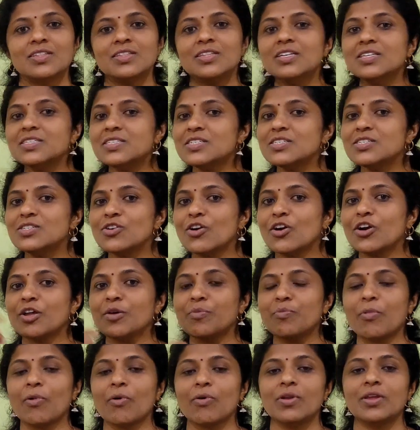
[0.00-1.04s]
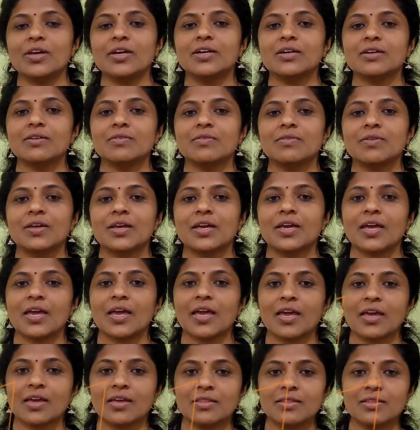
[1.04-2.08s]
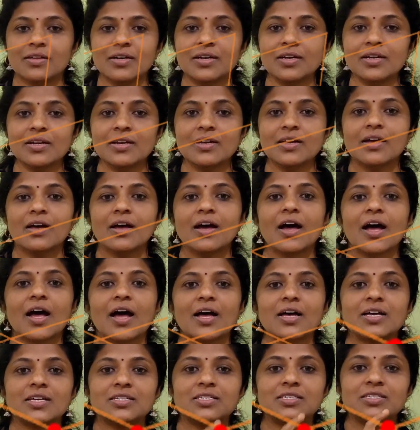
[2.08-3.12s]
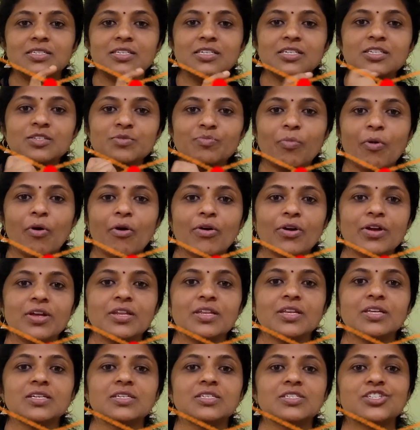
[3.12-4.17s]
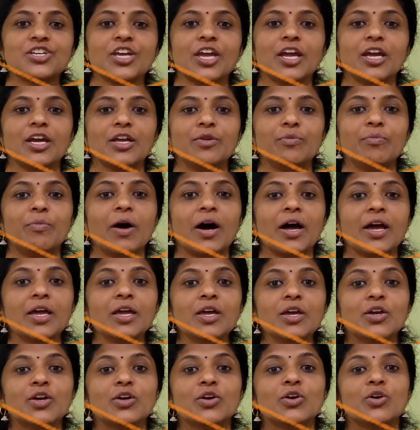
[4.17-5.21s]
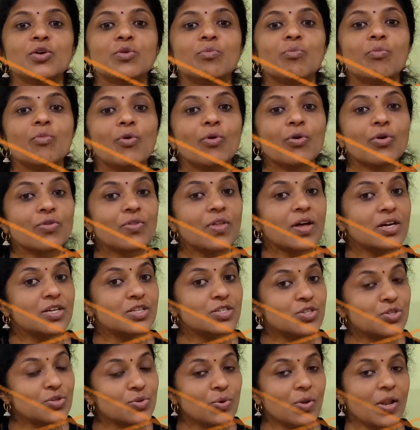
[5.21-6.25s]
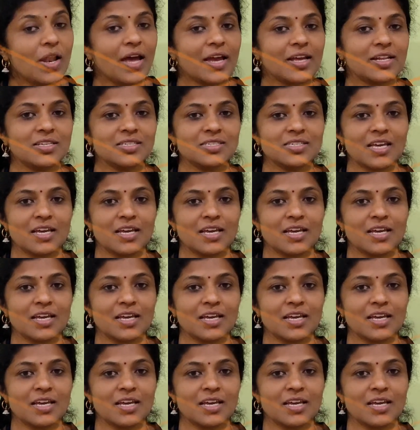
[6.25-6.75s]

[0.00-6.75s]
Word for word: This is not a polygon either as this point is shared by more than two line